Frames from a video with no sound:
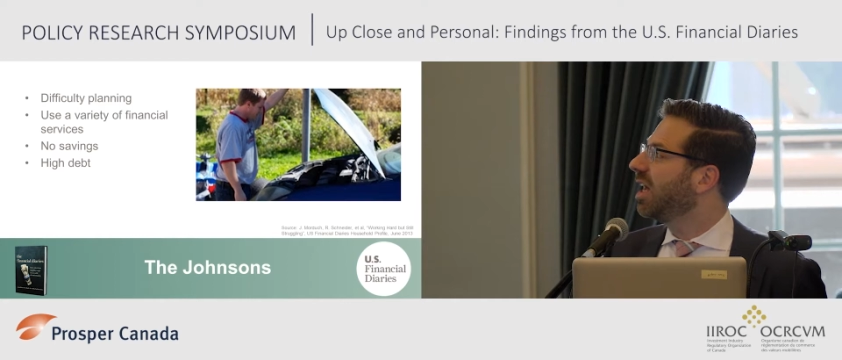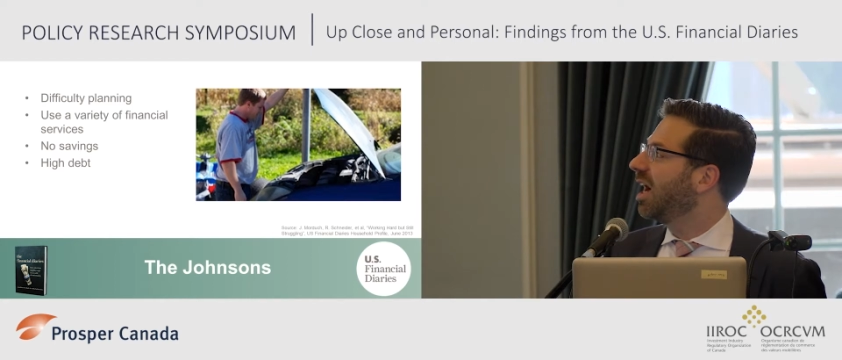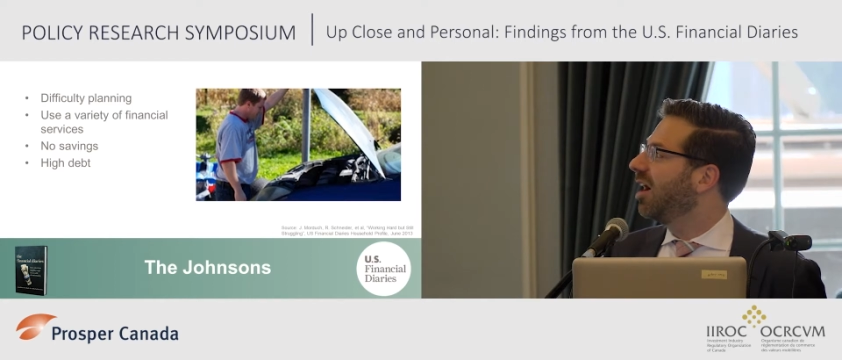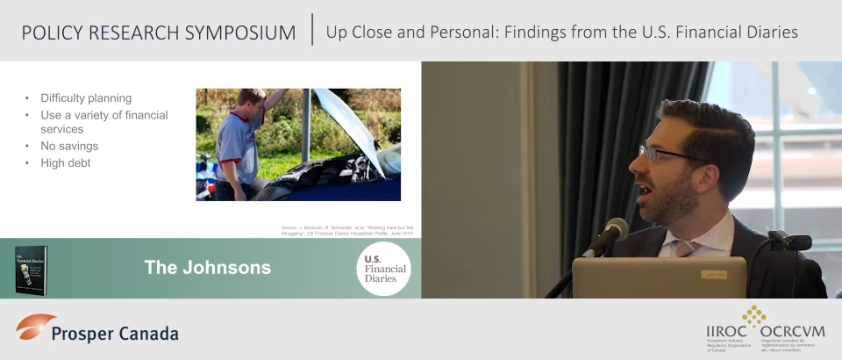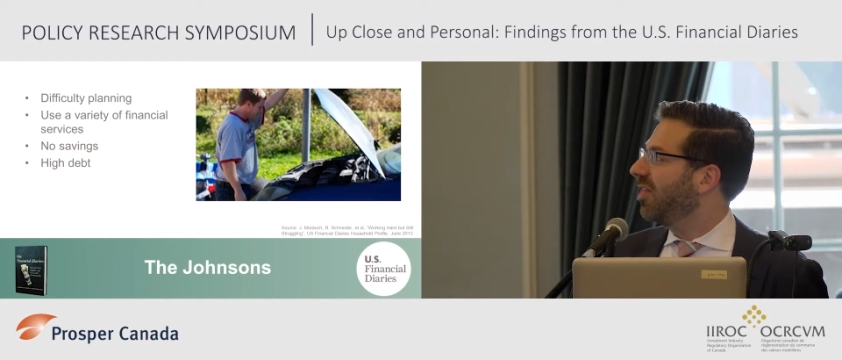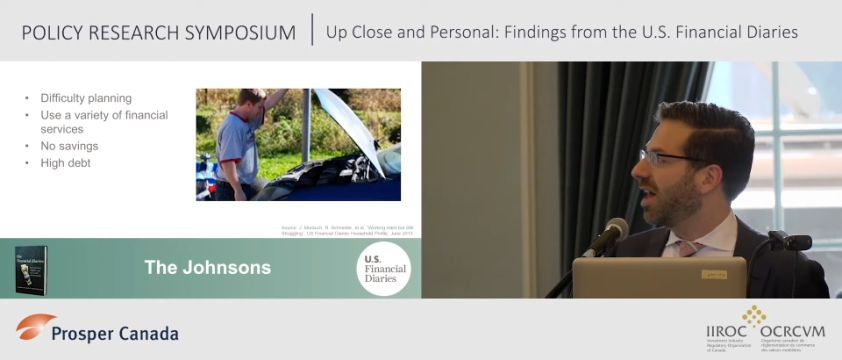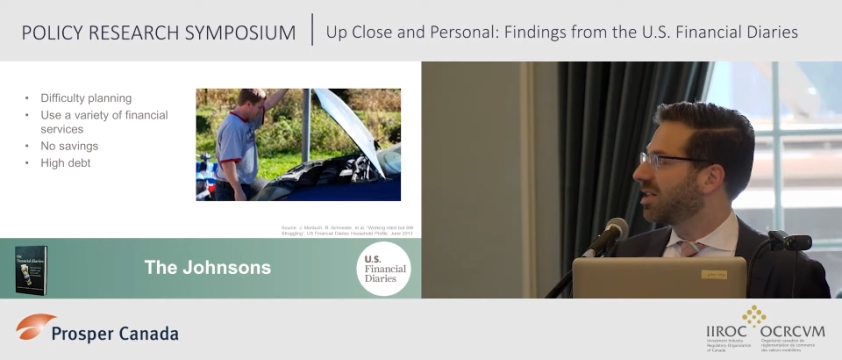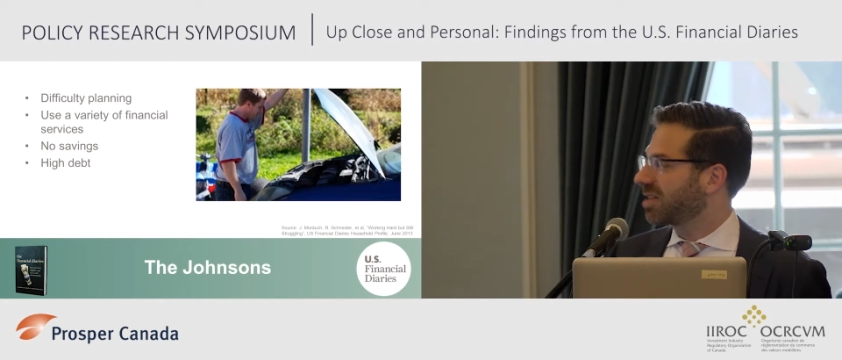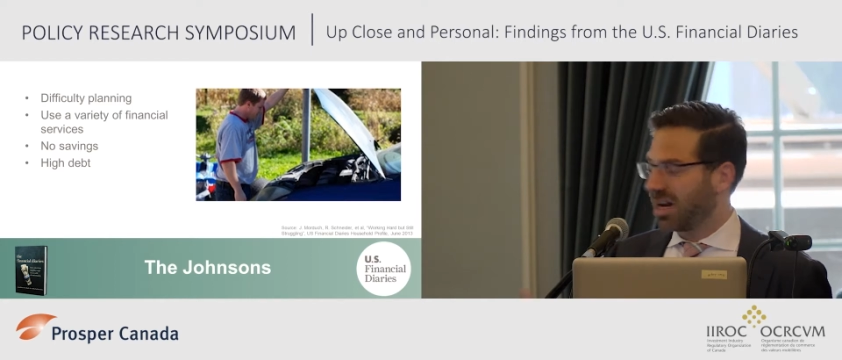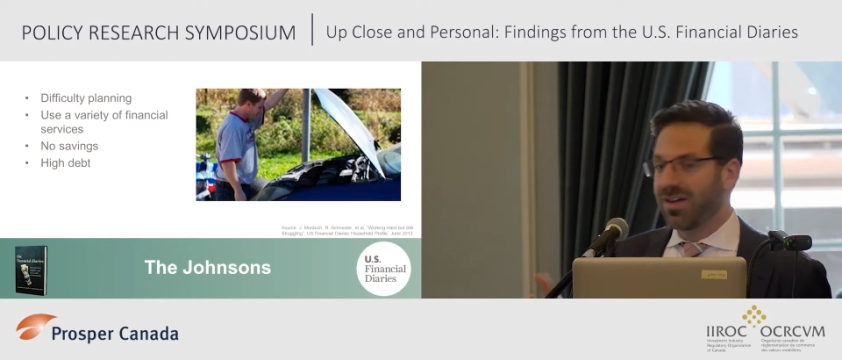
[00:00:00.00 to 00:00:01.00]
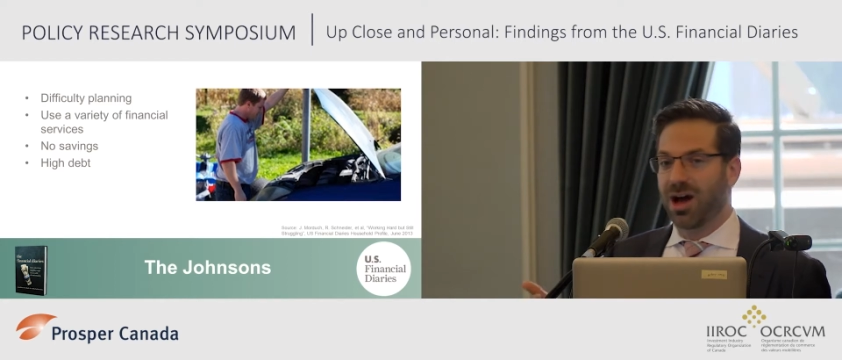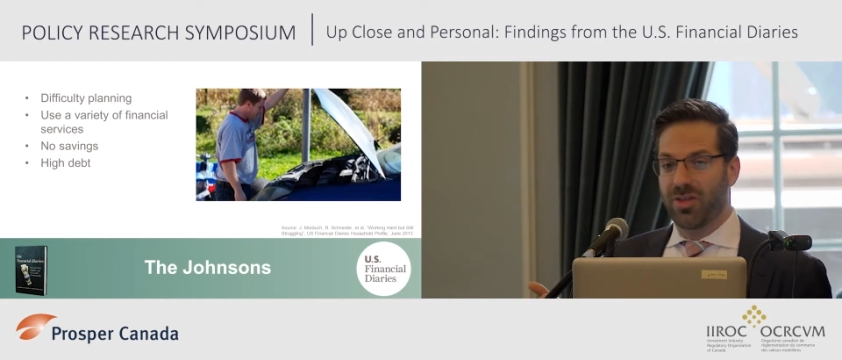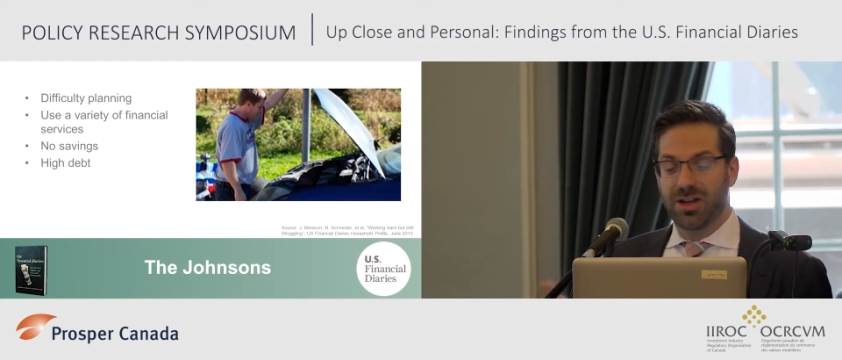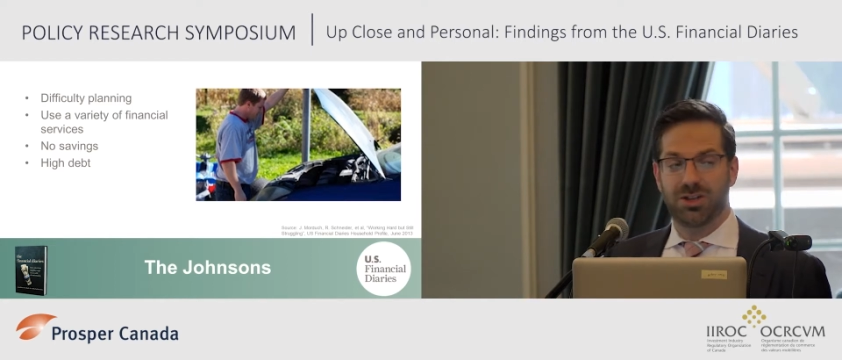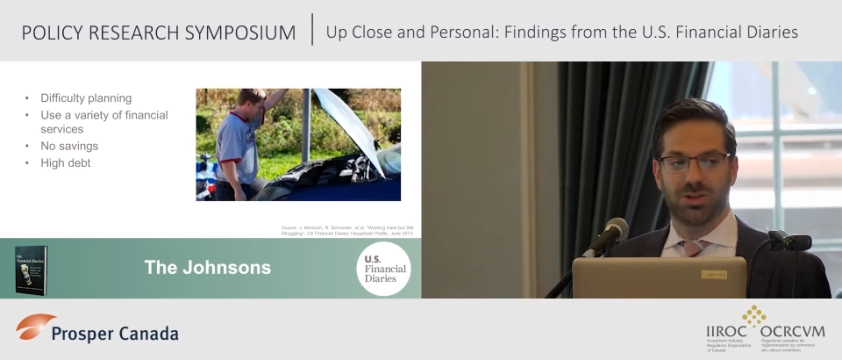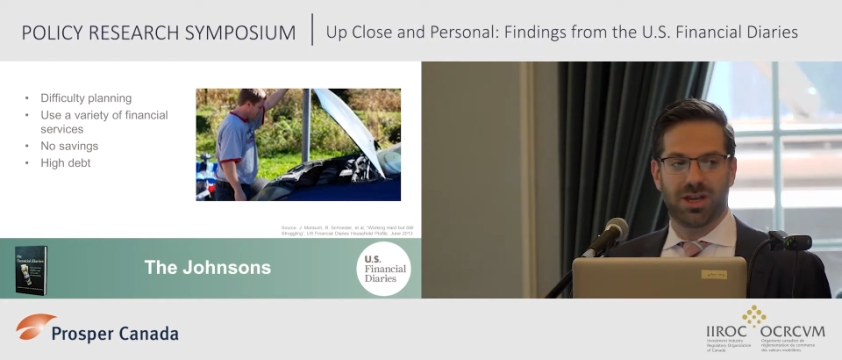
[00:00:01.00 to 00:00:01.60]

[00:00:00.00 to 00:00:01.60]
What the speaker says: and that's kind of how they do